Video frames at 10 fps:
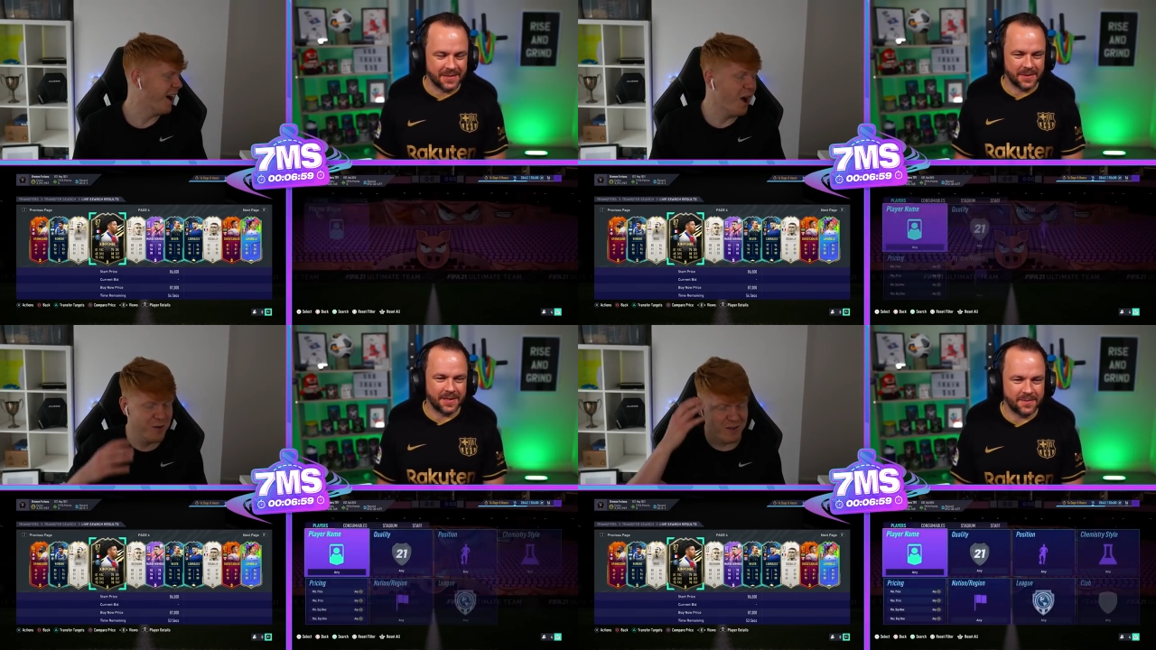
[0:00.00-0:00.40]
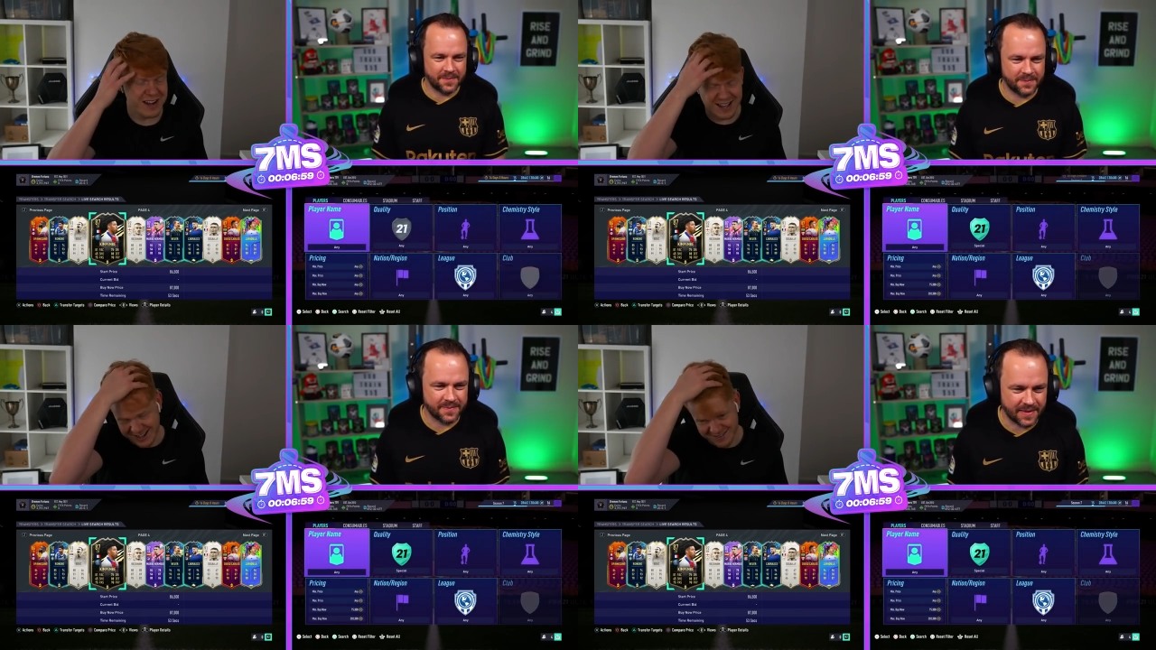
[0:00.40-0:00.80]
Speaker 1: Oh,
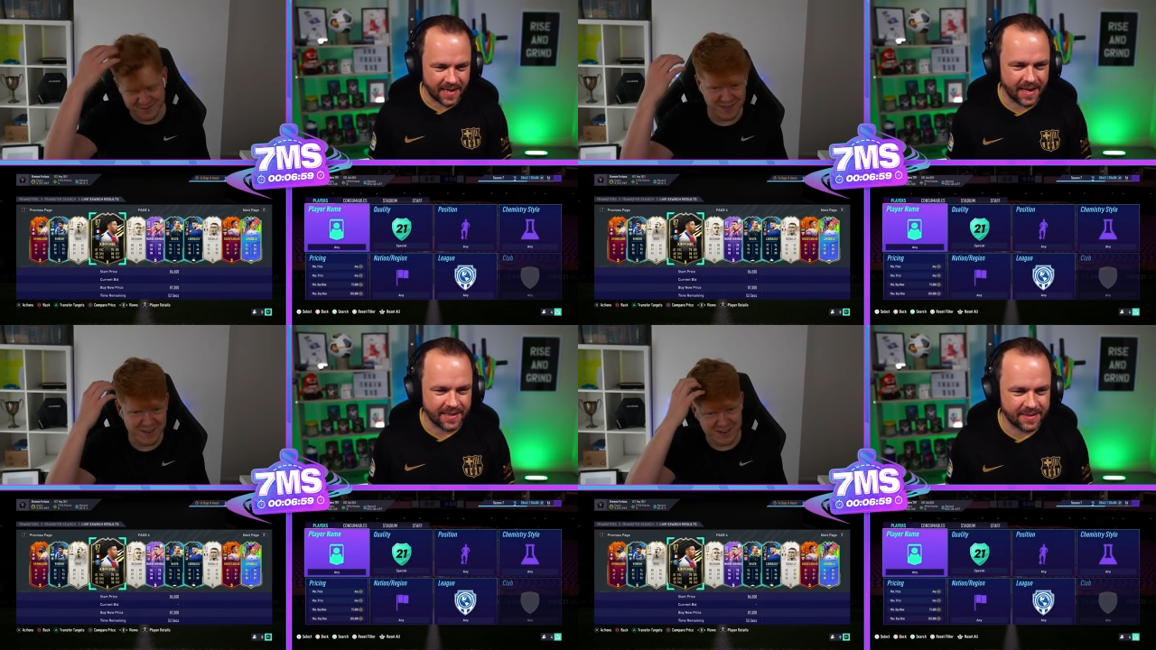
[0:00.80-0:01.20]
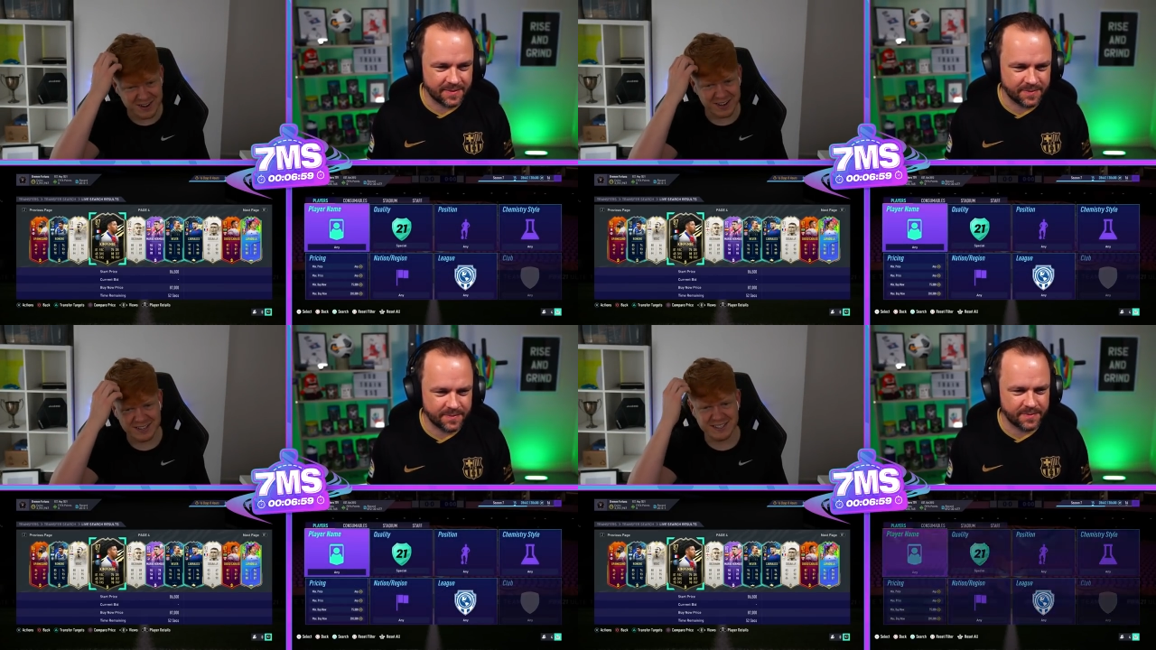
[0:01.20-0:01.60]
really? Yeah. Very
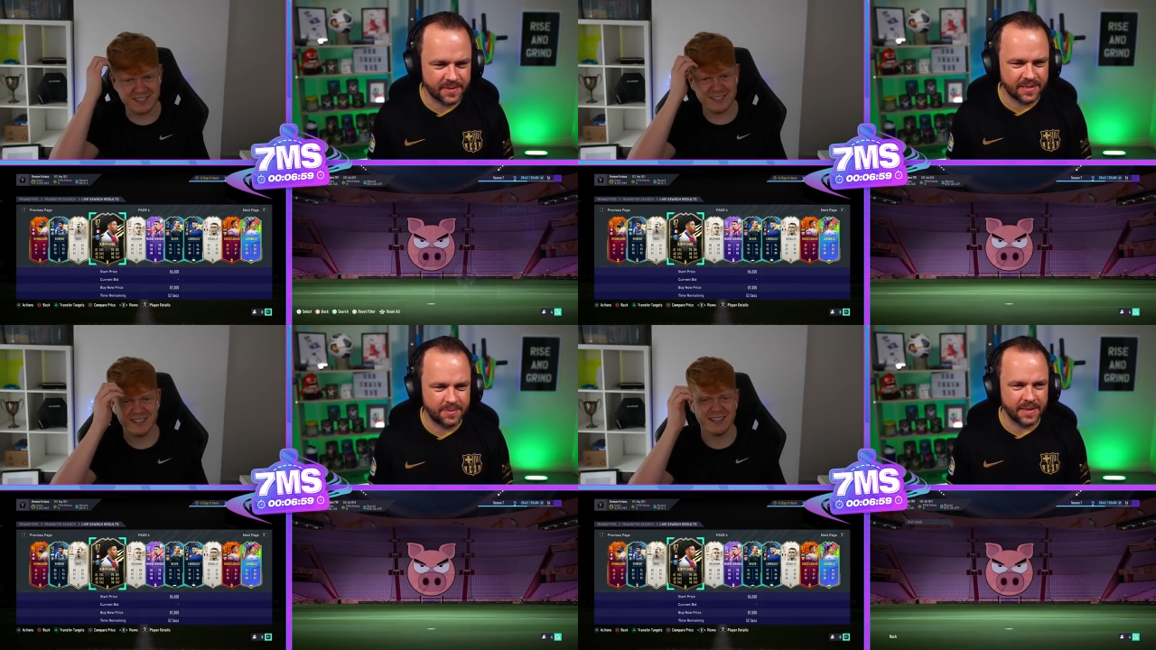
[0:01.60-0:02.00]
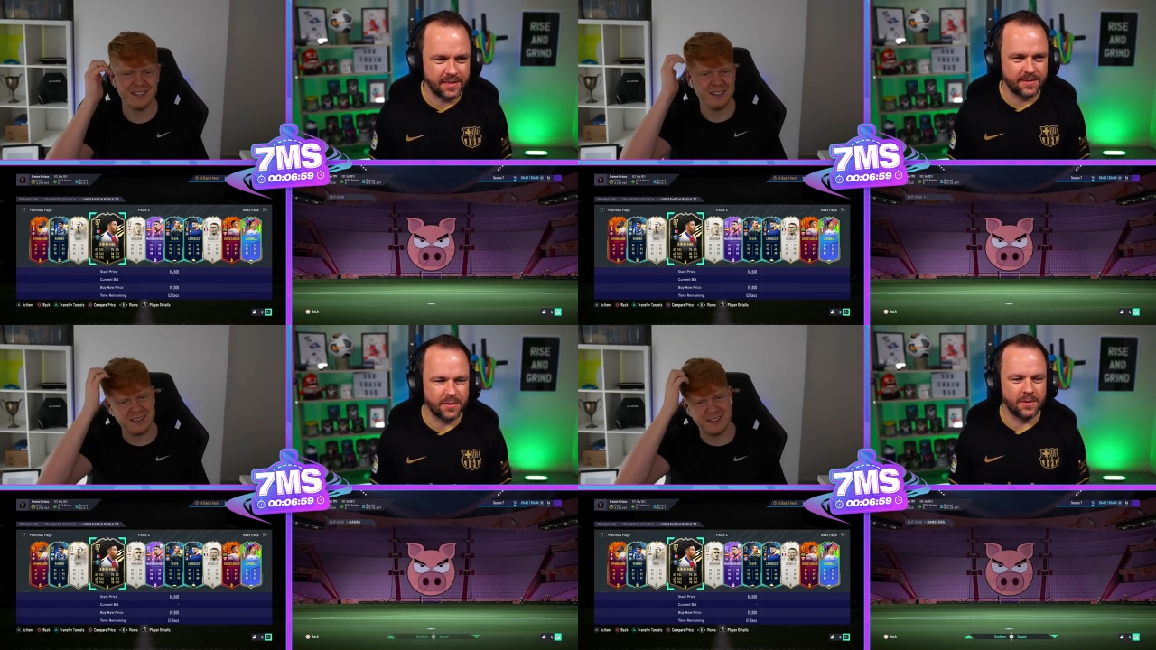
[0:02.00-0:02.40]
nice.
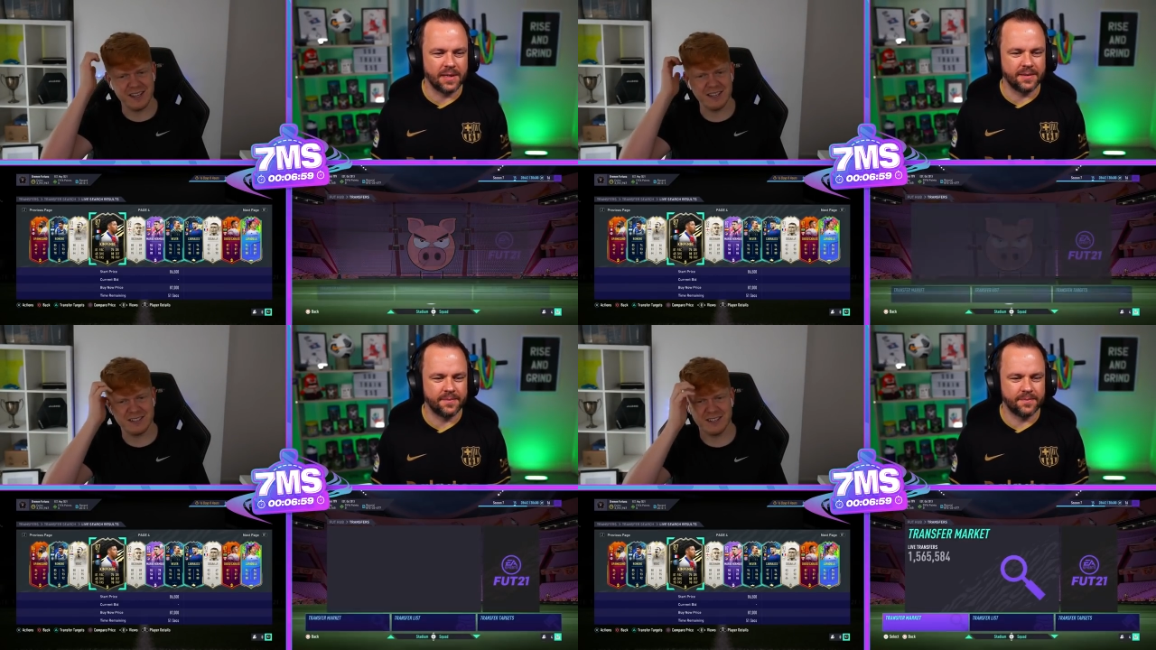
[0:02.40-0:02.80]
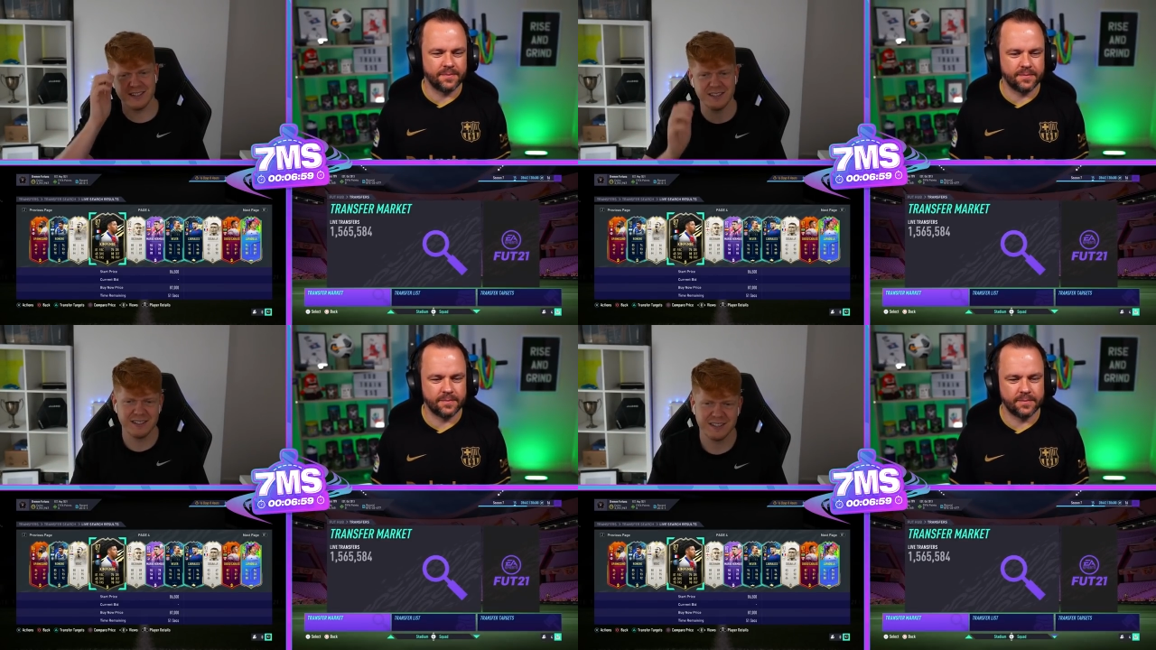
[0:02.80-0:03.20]
Spinazzola.
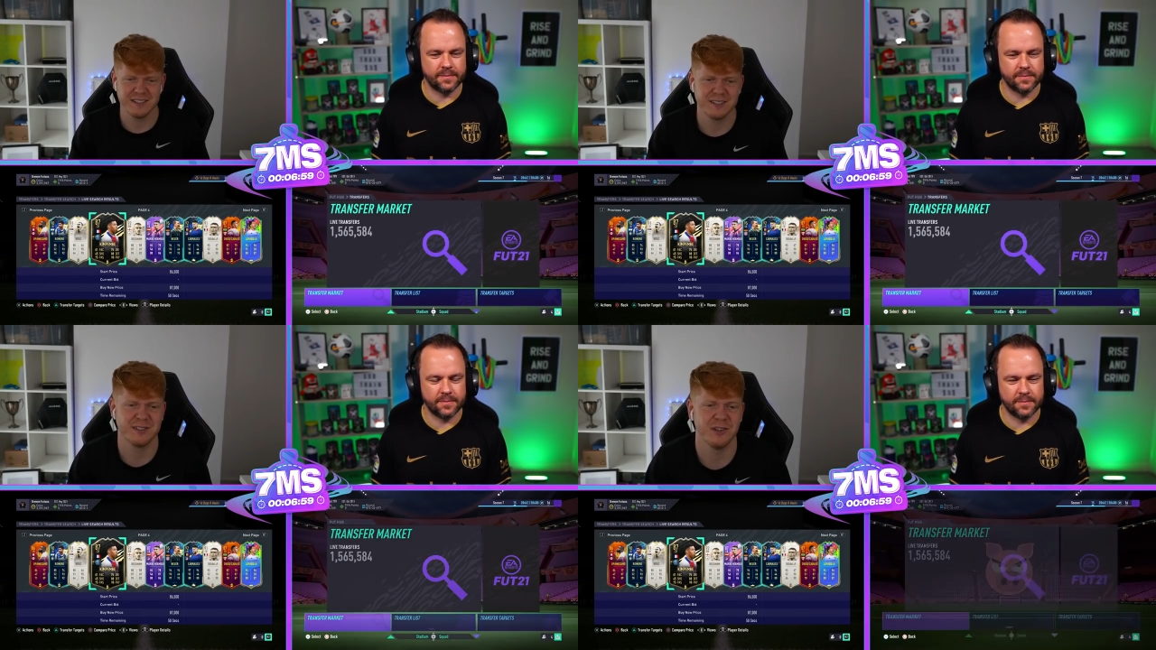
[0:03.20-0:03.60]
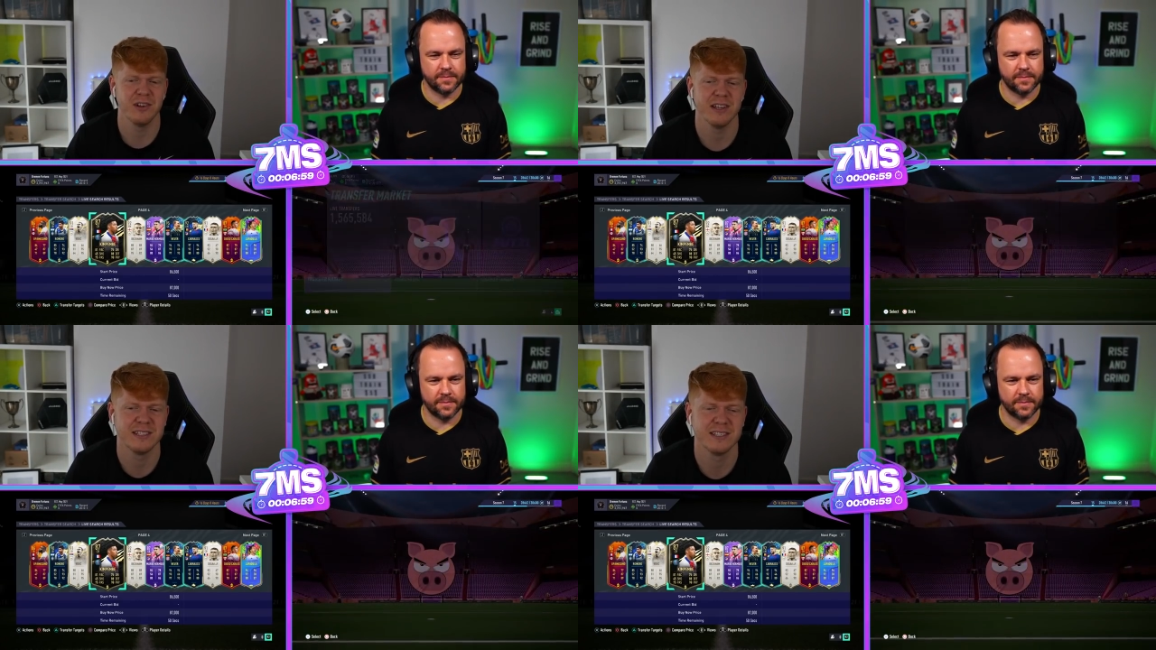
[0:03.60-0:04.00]
Decent.
Speaker 2: Solid.